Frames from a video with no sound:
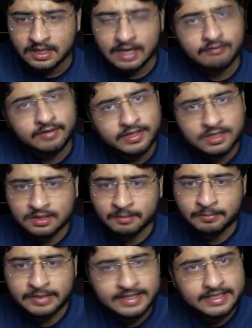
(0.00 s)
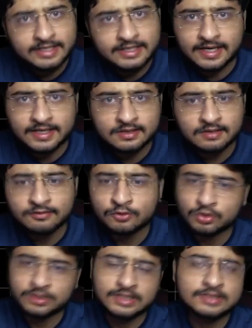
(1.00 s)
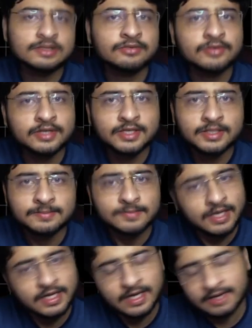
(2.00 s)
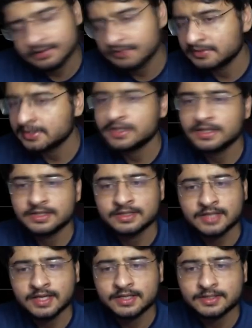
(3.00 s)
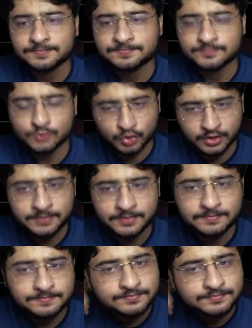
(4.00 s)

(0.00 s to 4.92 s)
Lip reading: Have I completely tiled the floor? Yes, definitely. I have definitely done that. Okay.